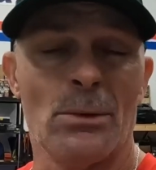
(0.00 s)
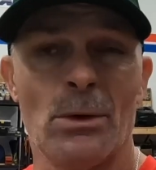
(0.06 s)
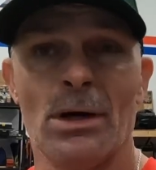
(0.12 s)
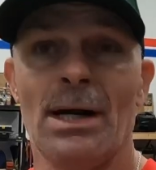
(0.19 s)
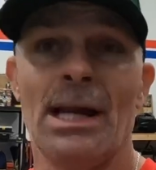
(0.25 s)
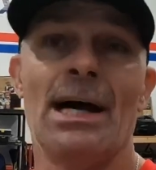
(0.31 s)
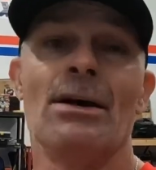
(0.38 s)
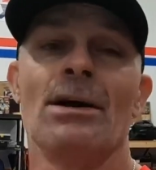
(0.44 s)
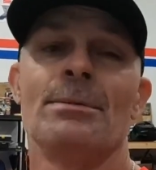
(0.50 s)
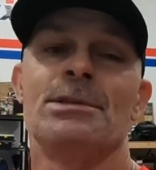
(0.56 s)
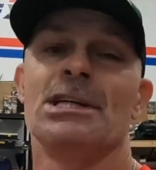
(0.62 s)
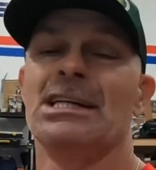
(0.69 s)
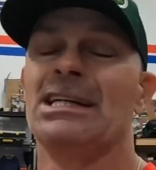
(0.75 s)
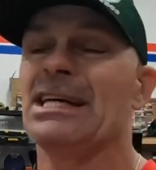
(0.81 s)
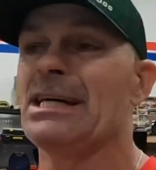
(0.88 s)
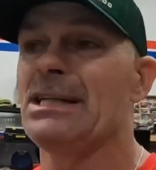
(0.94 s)
We're allowed up
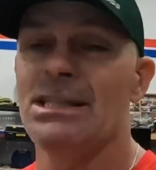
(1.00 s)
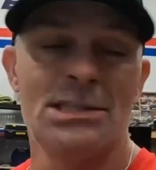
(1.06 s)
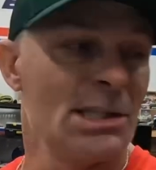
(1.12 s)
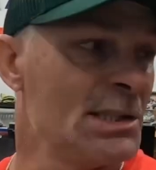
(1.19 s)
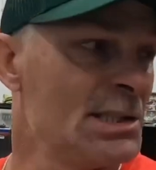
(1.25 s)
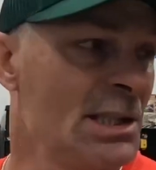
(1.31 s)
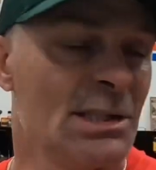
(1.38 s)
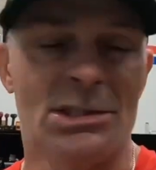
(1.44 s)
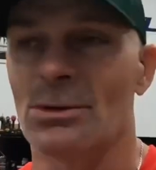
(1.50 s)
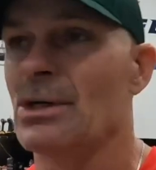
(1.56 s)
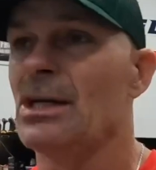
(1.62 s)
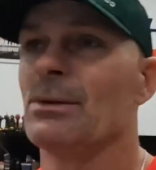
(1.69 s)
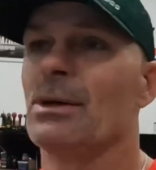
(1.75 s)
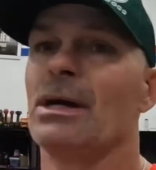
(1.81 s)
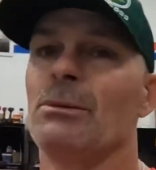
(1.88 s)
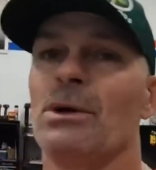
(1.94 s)
to 90 cc. So
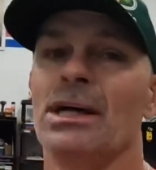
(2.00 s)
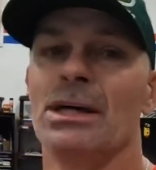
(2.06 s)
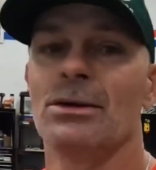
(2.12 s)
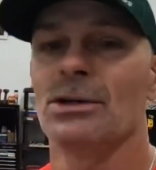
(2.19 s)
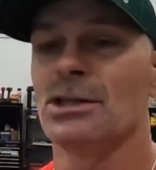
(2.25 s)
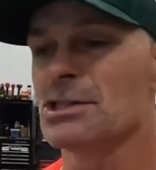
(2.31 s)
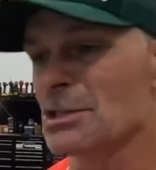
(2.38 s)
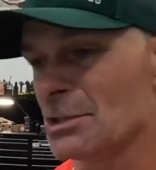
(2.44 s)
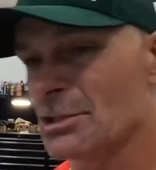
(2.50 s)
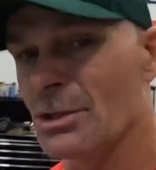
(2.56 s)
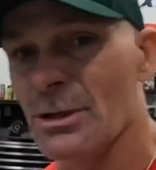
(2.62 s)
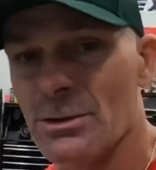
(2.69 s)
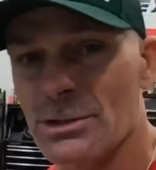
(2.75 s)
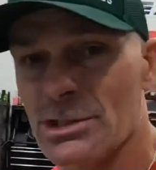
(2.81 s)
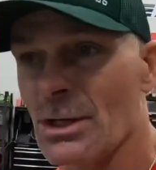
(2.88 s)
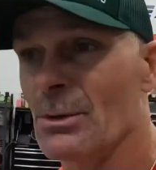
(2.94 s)
anyway, we increased the
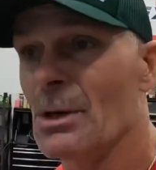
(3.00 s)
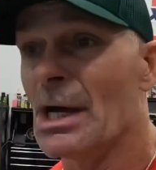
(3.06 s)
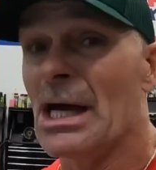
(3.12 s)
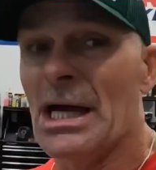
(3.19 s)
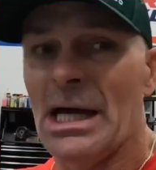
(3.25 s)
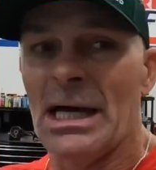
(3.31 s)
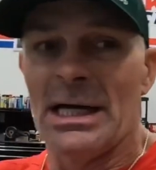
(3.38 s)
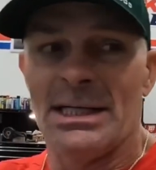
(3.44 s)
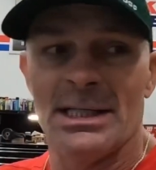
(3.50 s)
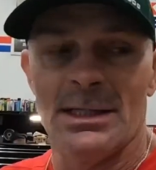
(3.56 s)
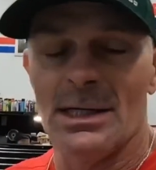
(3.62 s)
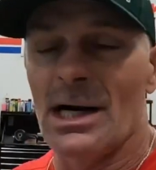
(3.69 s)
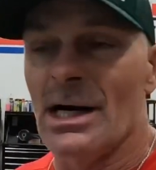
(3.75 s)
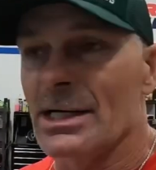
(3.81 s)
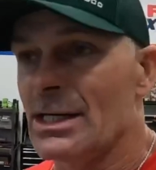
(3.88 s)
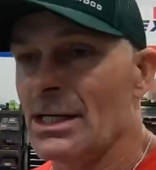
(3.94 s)
stroke. So did
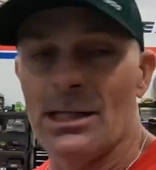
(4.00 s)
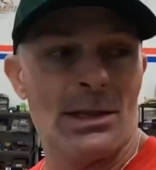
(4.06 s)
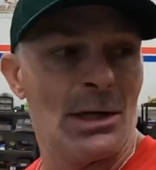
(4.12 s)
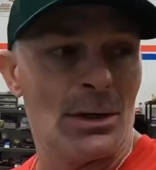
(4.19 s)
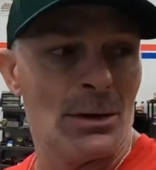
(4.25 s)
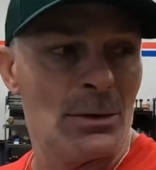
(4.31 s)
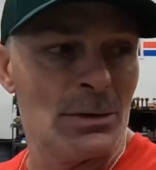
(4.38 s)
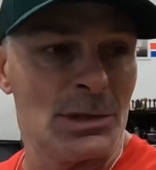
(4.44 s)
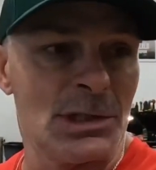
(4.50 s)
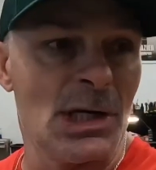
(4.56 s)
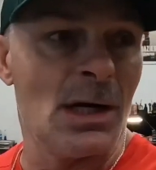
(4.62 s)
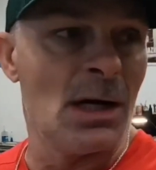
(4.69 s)
not get those.